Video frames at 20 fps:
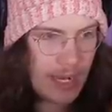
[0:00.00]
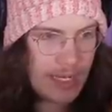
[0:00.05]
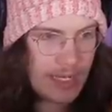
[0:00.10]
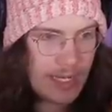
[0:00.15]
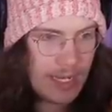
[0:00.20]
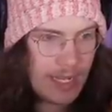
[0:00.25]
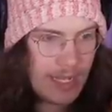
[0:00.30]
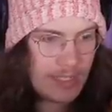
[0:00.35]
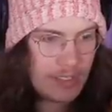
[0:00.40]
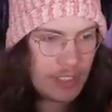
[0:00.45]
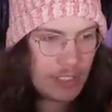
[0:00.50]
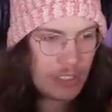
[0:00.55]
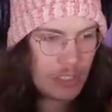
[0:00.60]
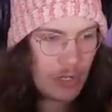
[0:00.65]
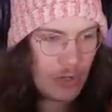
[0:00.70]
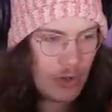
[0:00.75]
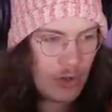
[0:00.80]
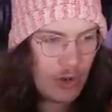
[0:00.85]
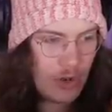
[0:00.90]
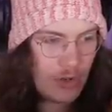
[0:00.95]
I need to
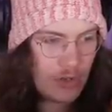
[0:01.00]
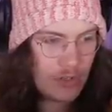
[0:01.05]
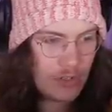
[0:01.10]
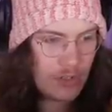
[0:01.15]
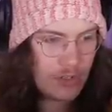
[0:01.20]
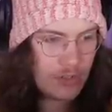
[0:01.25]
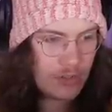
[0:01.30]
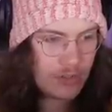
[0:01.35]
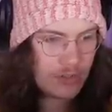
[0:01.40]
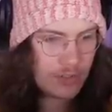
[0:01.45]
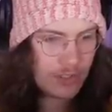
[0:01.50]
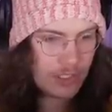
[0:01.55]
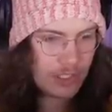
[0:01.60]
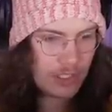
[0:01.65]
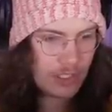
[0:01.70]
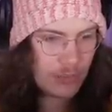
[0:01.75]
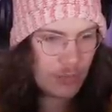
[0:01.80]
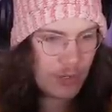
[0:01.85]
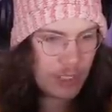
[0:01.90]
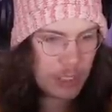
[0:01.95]
turn the
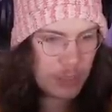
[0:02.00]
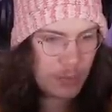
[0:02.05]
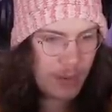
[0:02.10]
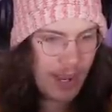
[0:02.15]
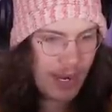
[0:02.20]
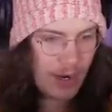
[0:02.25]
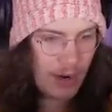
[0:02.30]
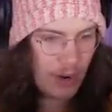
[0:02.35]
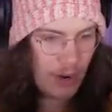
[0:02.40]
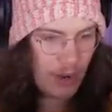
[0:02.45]
switch back